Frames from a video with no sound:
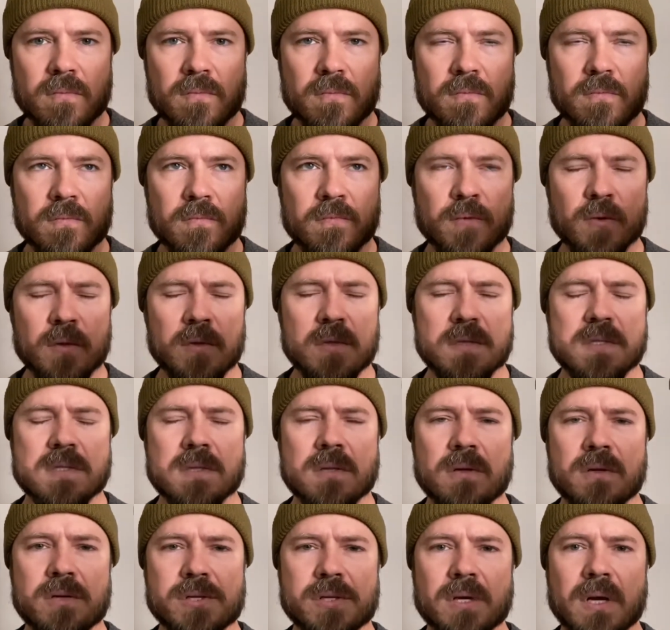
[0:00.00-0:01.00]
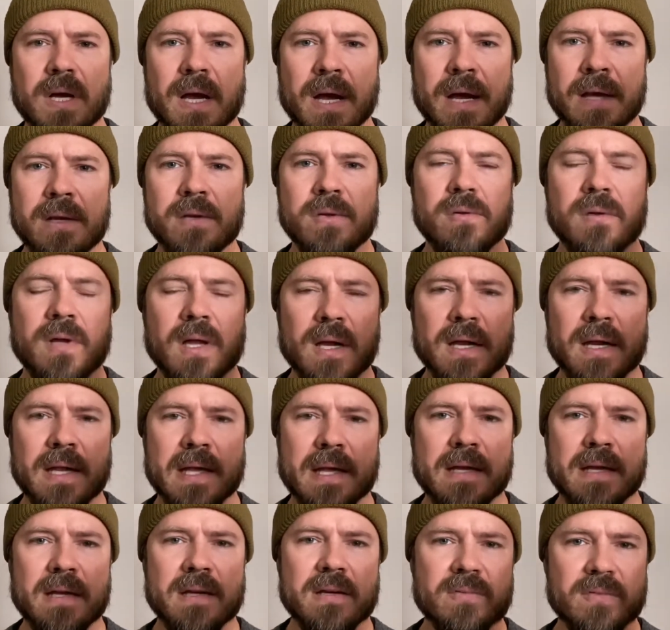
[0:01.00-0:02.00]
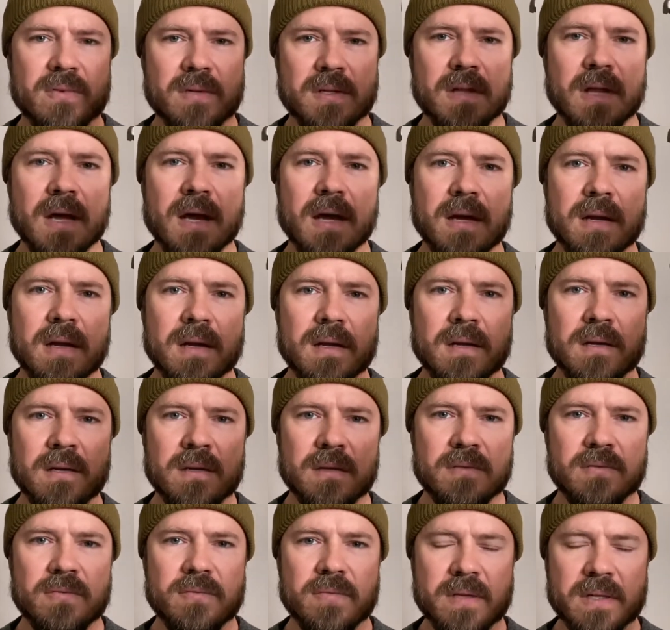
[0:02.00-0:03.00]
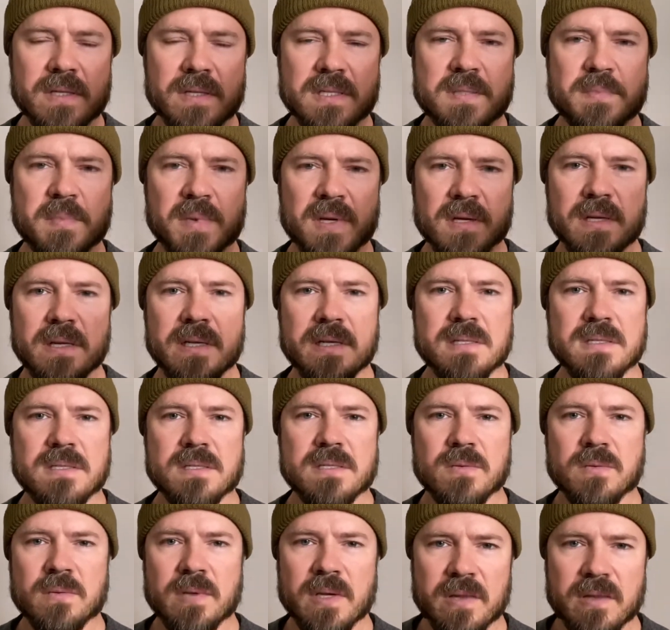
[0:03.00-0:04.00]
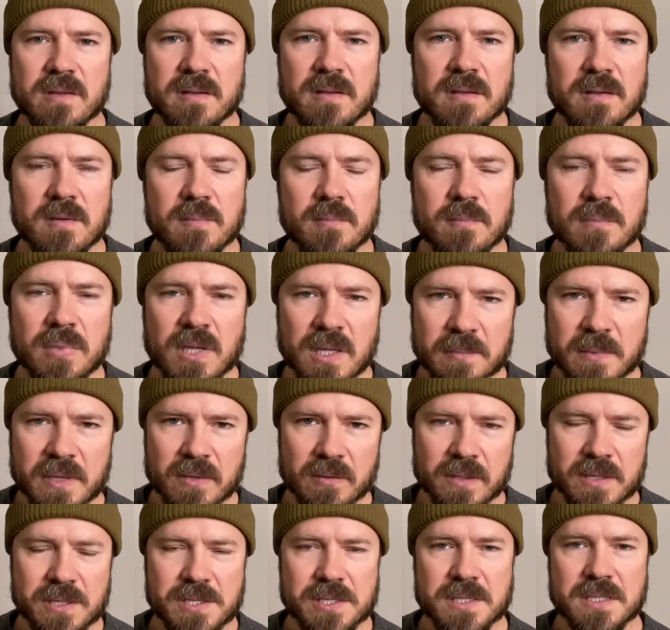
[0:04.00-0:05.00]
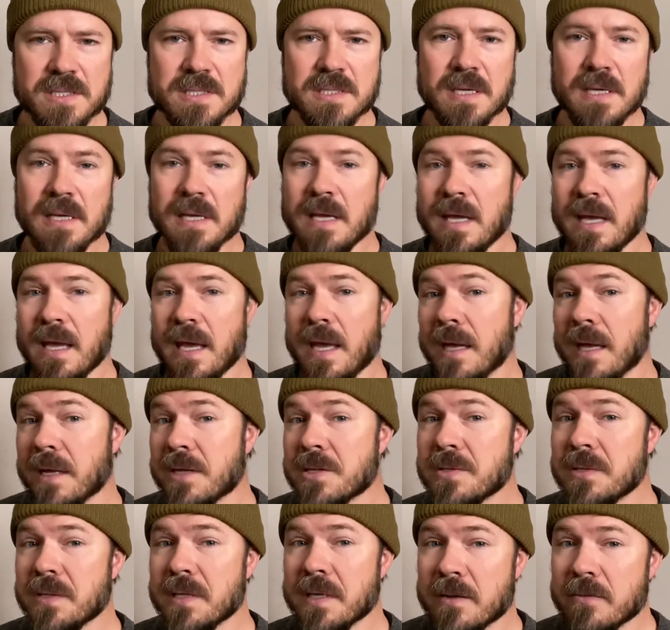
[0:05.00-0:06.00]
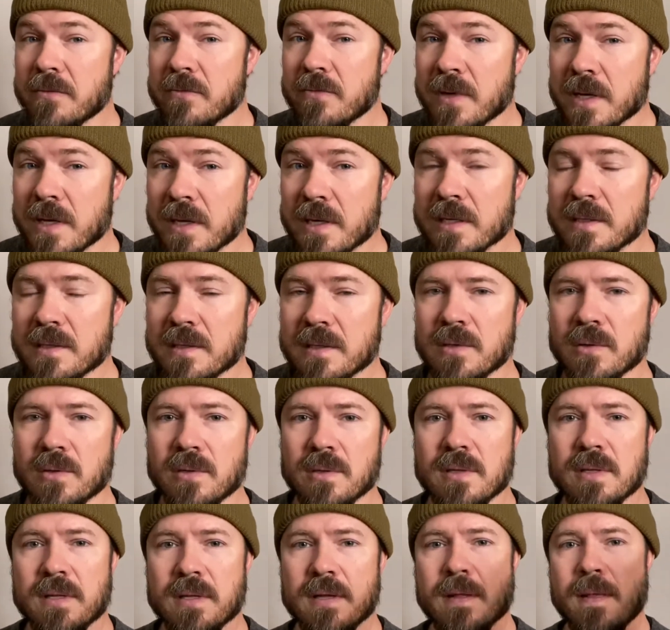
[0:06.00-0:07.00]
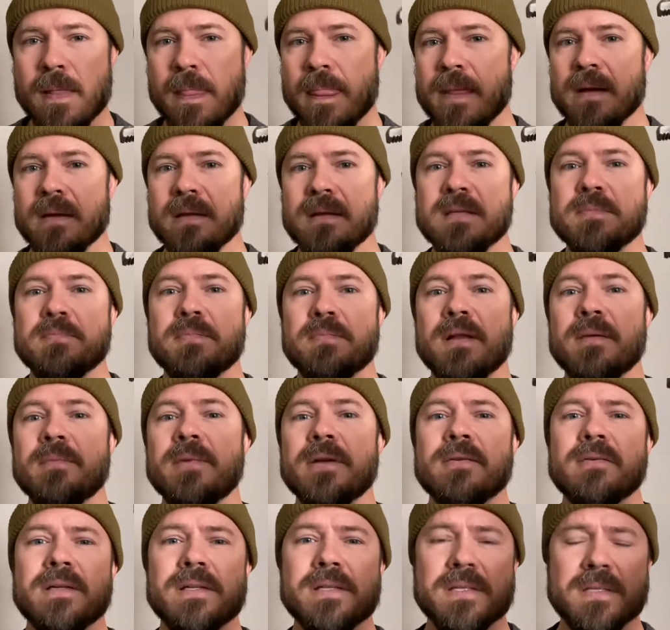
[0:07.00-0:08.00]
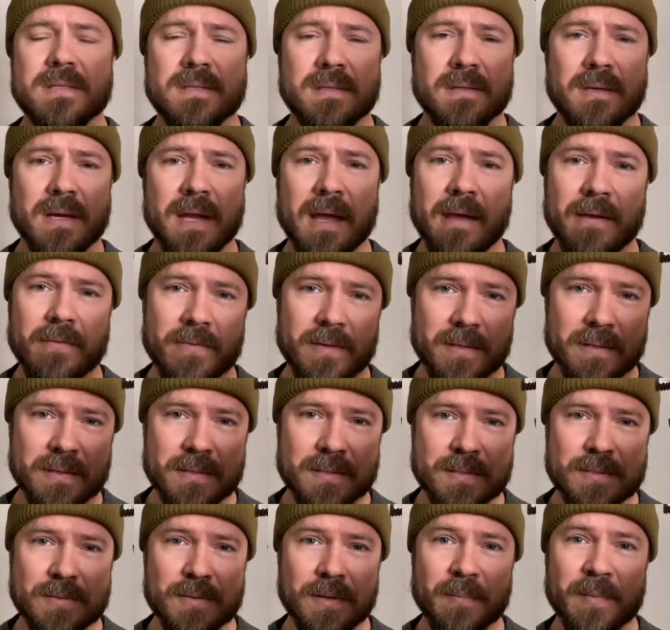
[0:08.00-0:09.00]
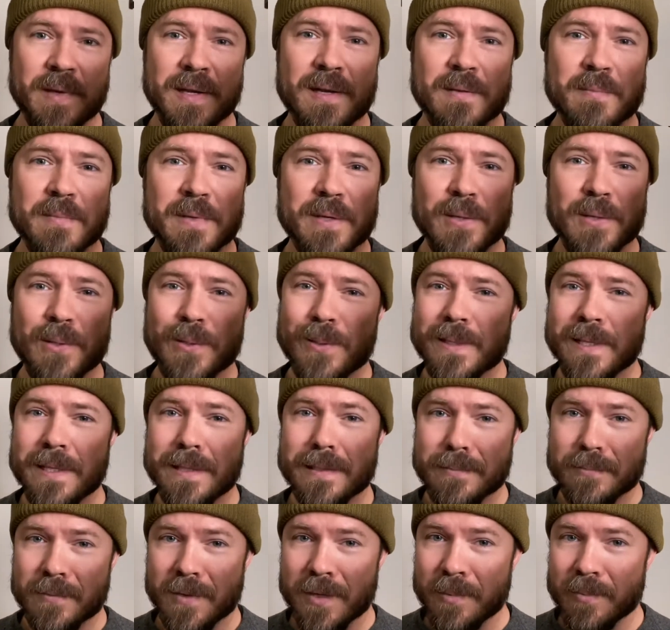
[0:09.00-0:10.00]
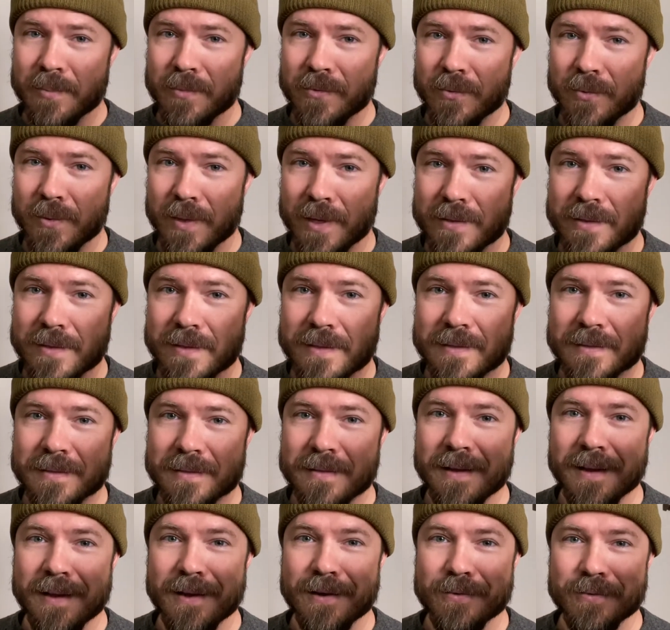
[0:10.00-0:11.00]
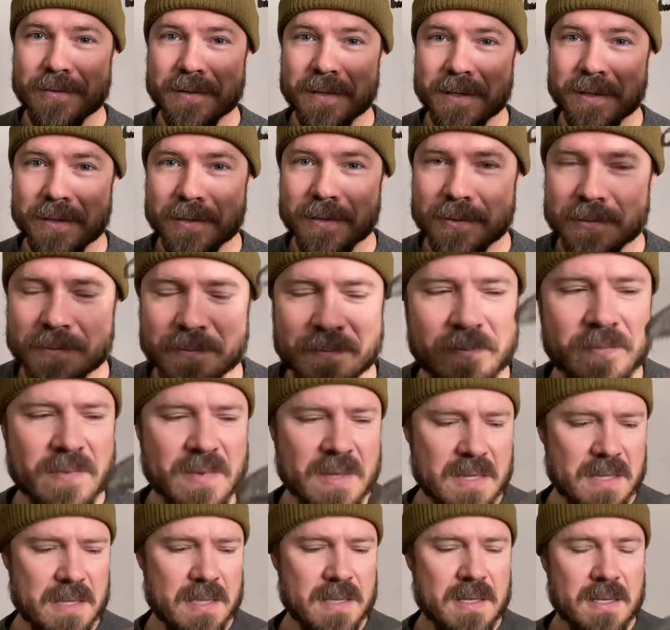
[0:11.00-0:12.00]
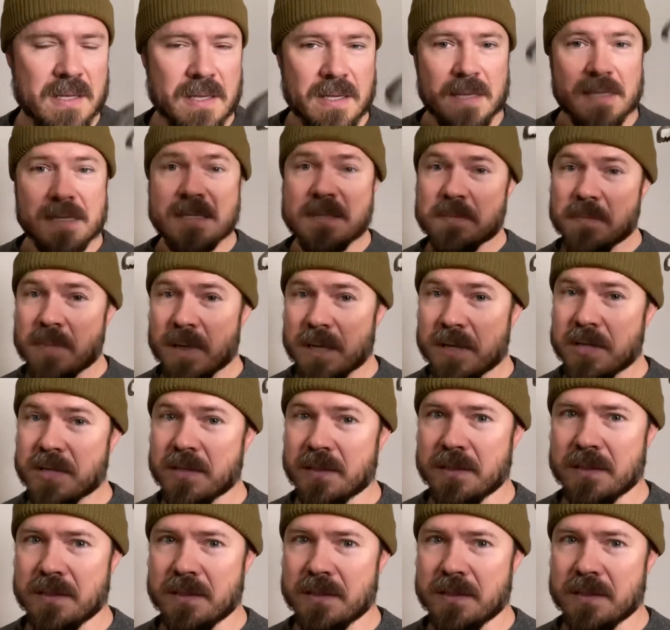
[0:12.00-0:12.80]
full disclosure, I do not have a lot of experience with plumbing wrenches. I actually have very little. These plumbing wrenches are heavy, so I may not be holding them up throughout the entire video, especially